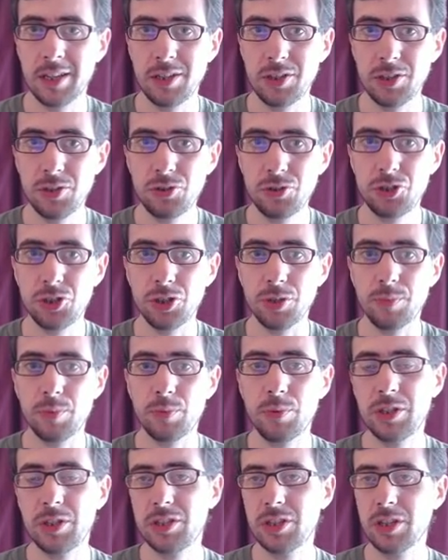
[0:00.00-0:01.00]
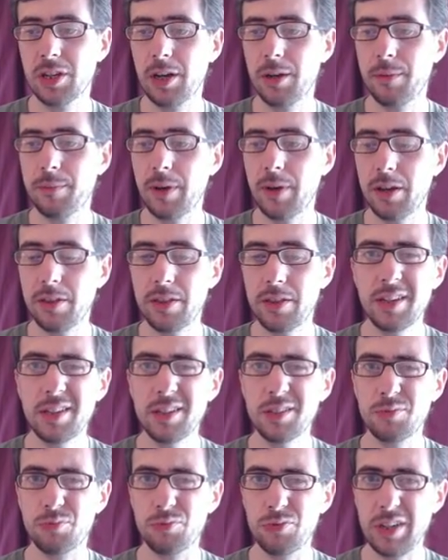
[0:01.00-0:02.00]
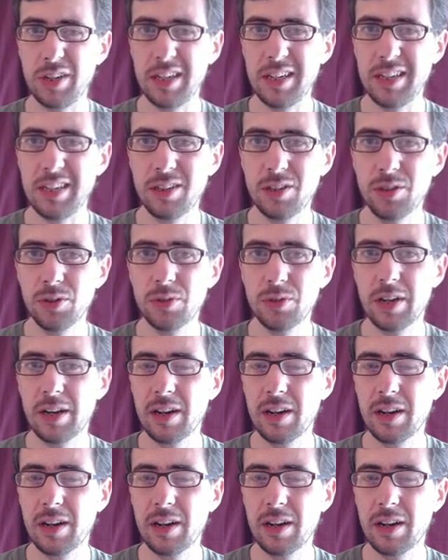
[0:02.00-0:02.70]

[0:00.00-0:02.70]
YouTube, which um, I think is really good,